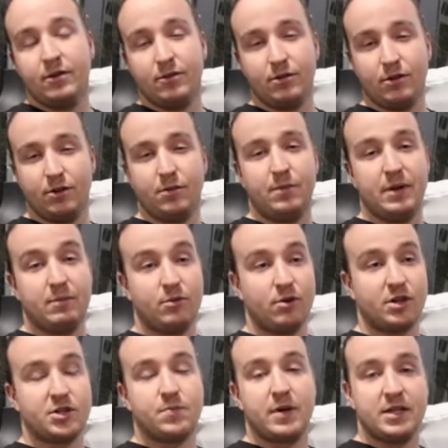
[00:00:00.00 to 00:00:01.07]
They're a little bit
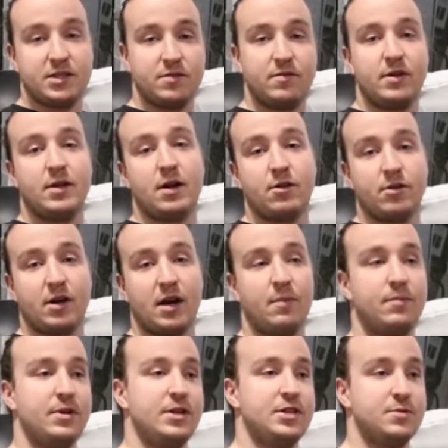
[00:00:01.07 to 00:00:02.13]
more expensive than other
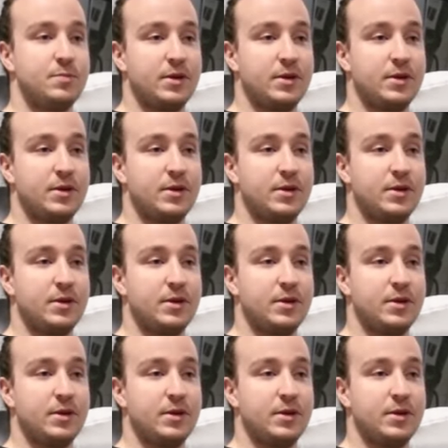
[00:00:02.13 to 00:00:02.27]
companies,